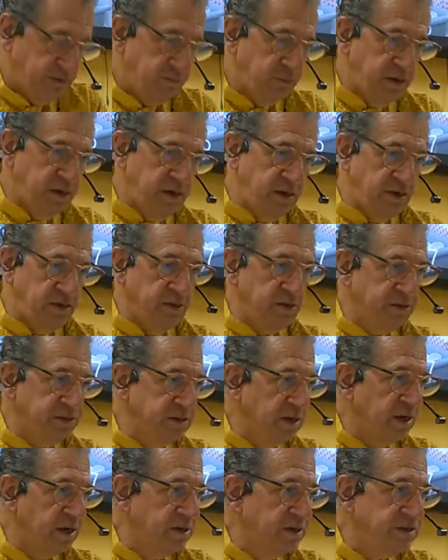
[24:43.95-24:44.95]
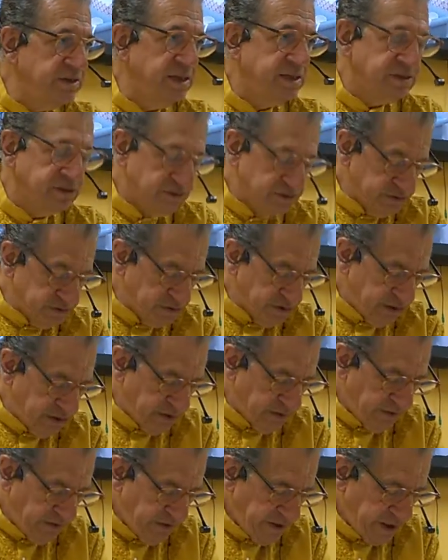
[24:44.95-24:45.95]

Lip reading: meaning the entire intestinal tract,